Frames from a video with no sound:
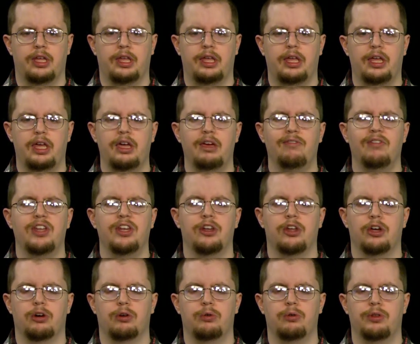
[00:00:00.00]
Even
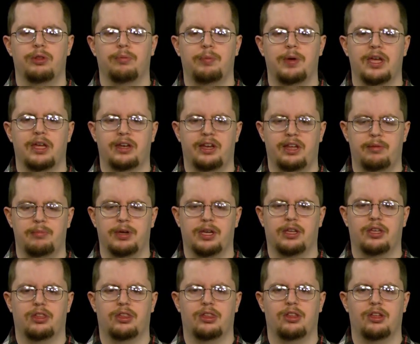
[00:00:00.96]
though the pandemic
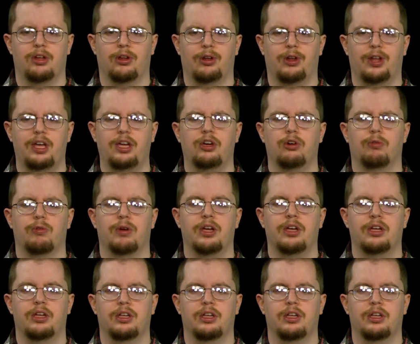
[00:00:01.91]
is still lingering,